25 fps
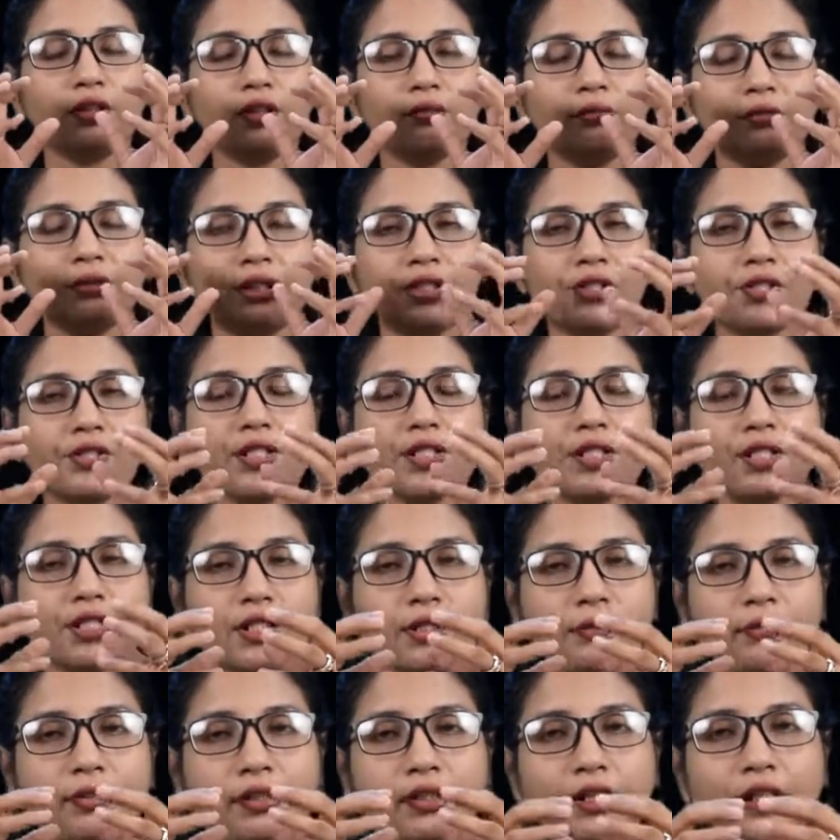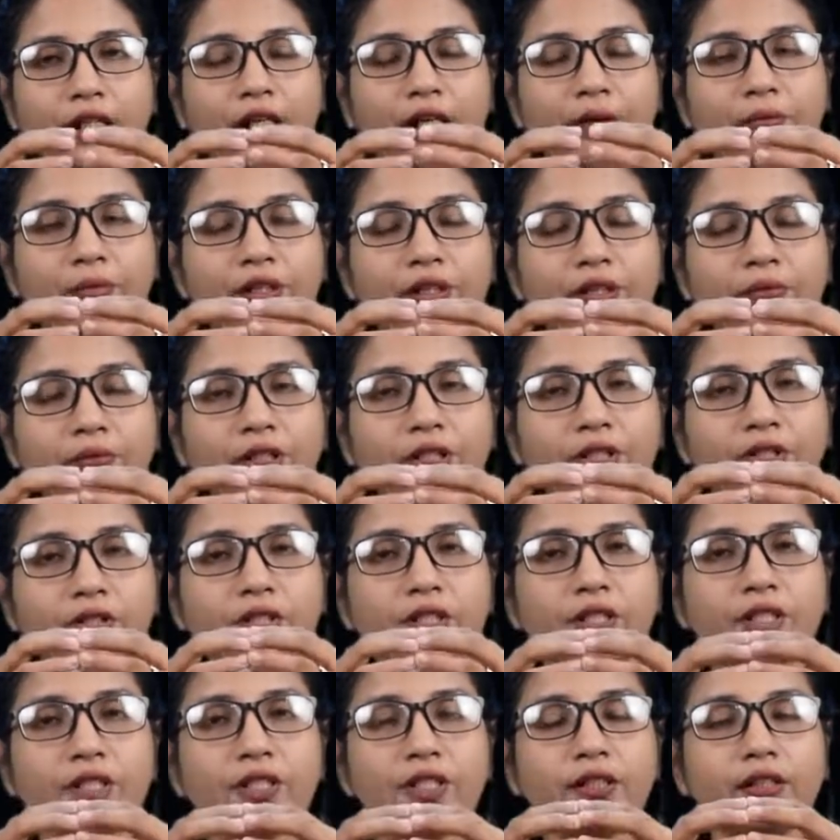ministers of the cabinet
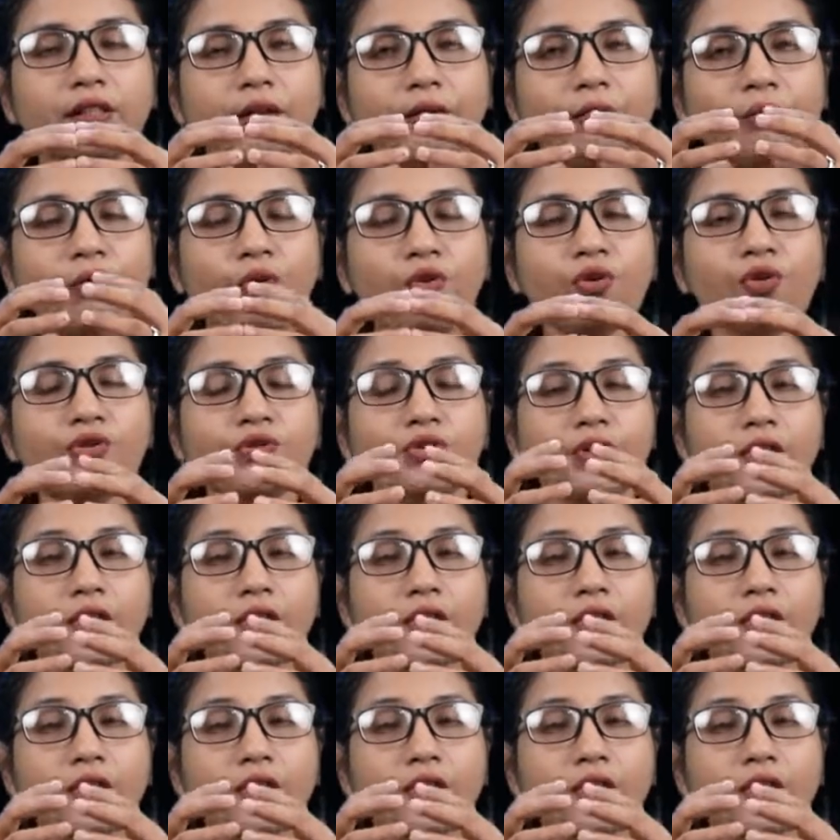ministers are the most